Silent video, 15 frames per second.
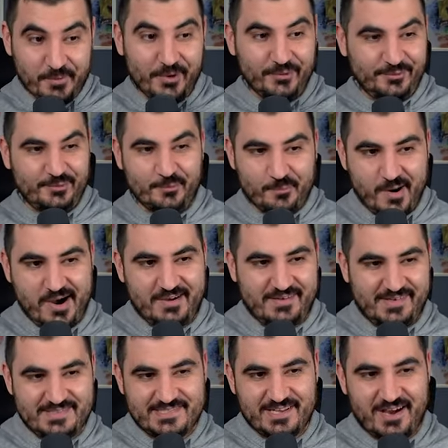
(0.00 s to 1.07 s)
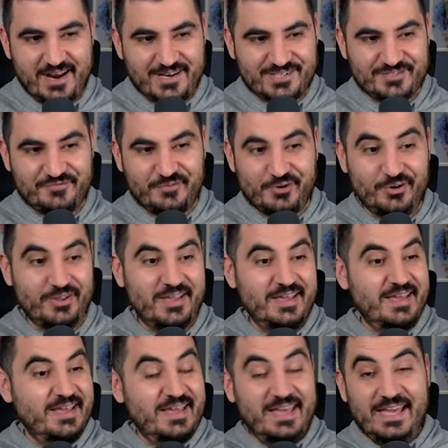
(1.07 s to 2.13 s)
ball to Marcus Rashford.
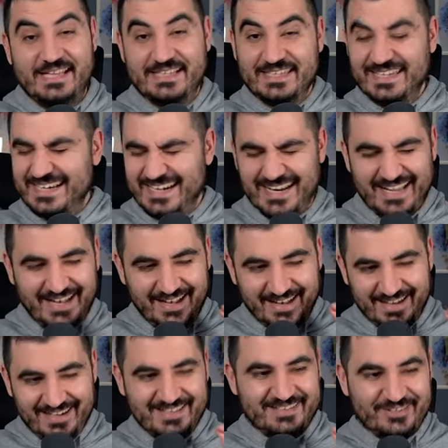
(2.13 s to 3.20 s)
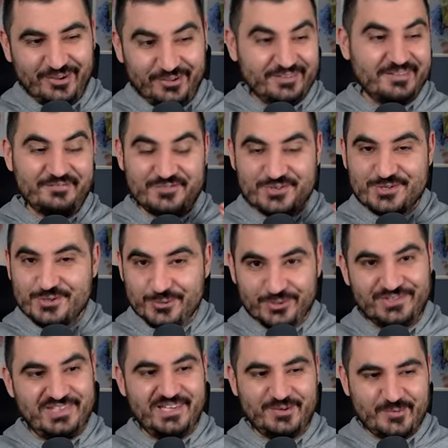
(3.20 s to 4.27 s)
And here I really thought of
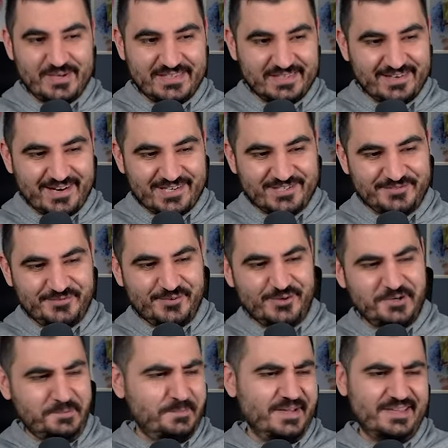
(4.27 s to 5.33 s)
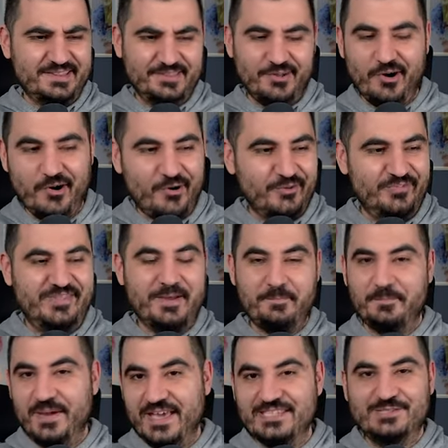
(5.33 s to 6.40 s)
shooting with Rashford, but no, the
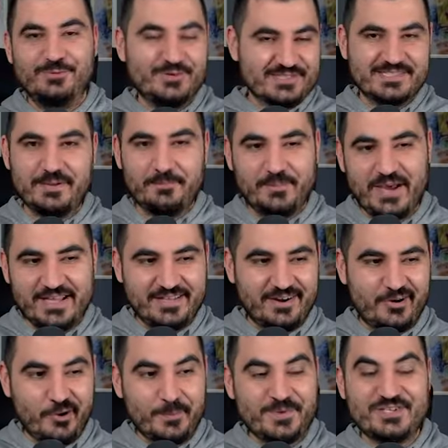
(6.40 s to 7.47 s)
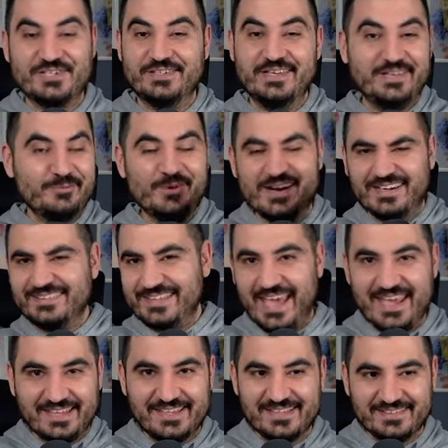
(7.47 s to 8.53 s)
pass was the better option and we're
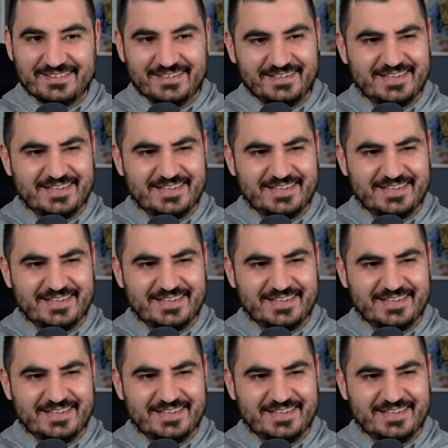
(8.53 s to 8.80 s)
taking the